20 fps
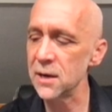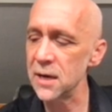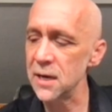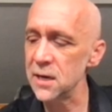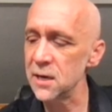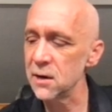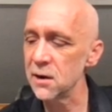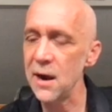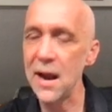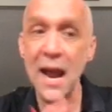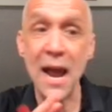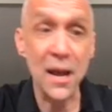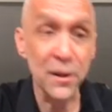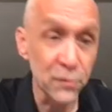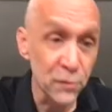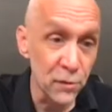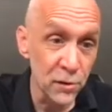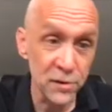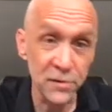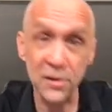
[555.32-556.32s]
in here,
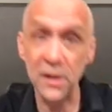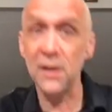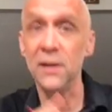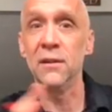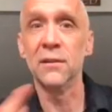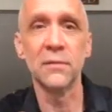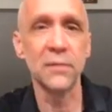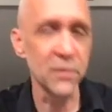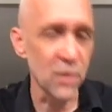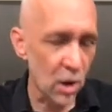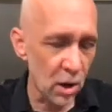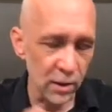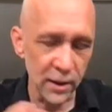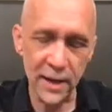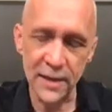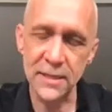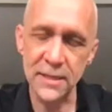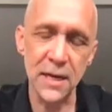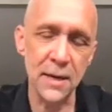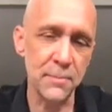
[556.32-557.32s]
ask for the sale, all
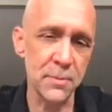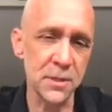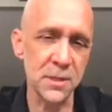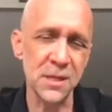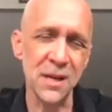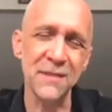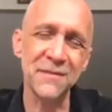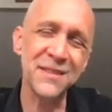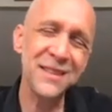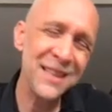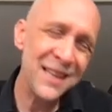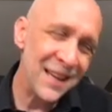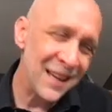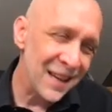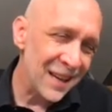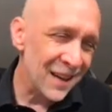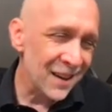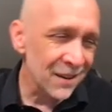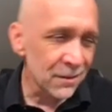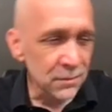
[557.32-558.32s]
that type of stuff.
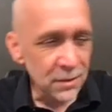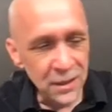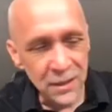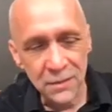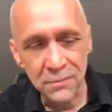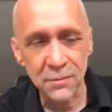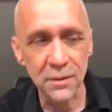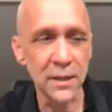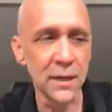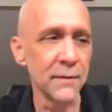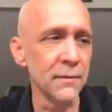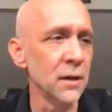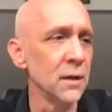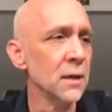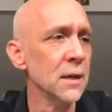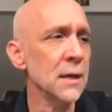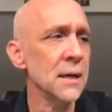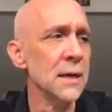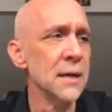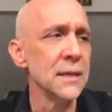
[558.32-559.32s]
Yeah, well, whatever.
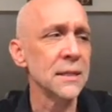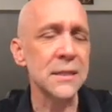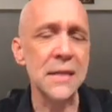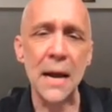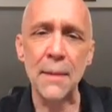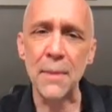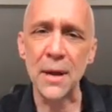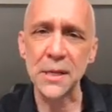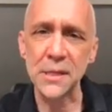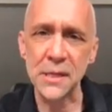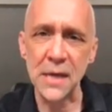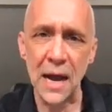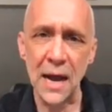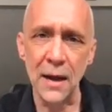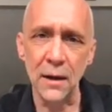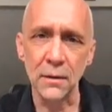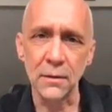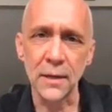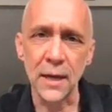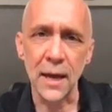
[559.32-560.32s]
It's not my
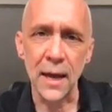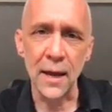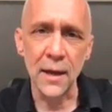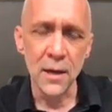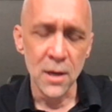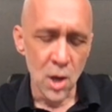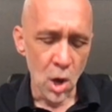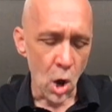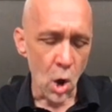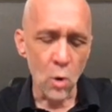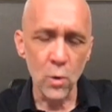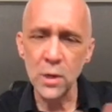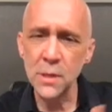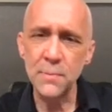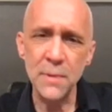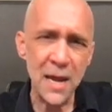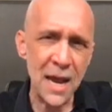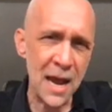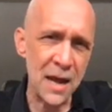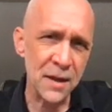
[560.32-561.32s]
style, okay? Always
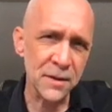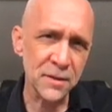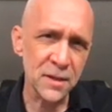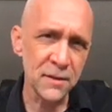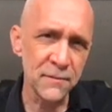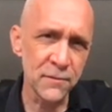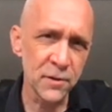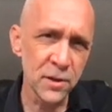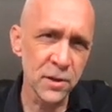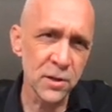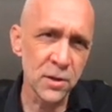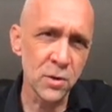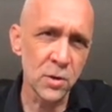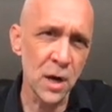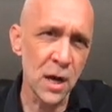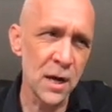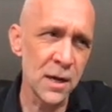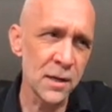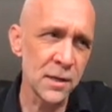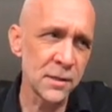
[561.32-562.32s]
be asking for
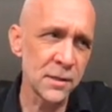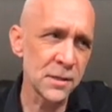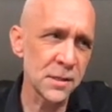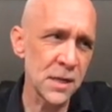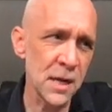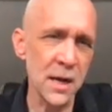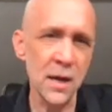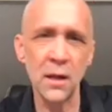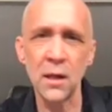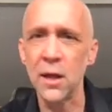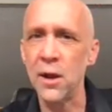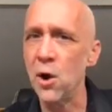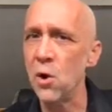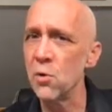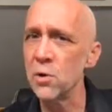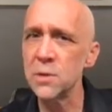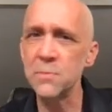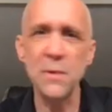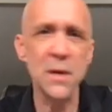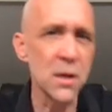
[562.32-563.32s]
the sale and
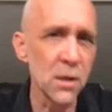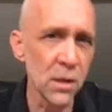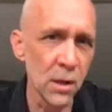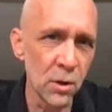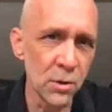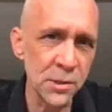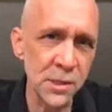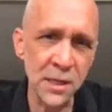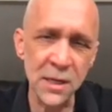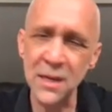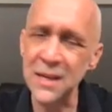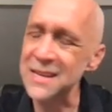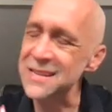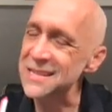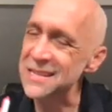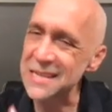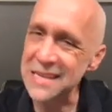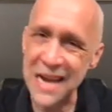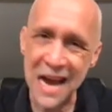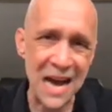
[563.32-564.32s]
always be closing
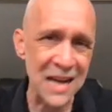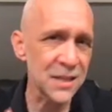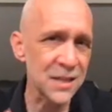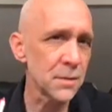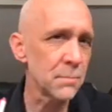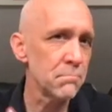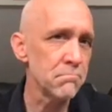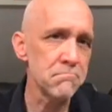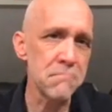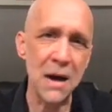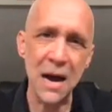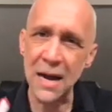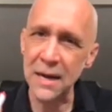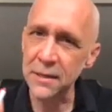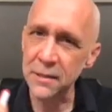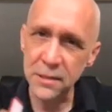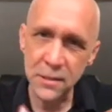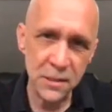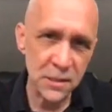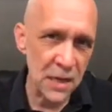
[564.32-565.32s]
is not my
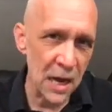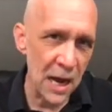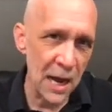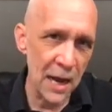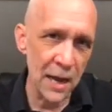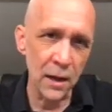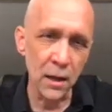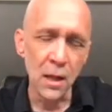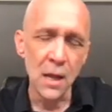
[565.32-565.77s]
style.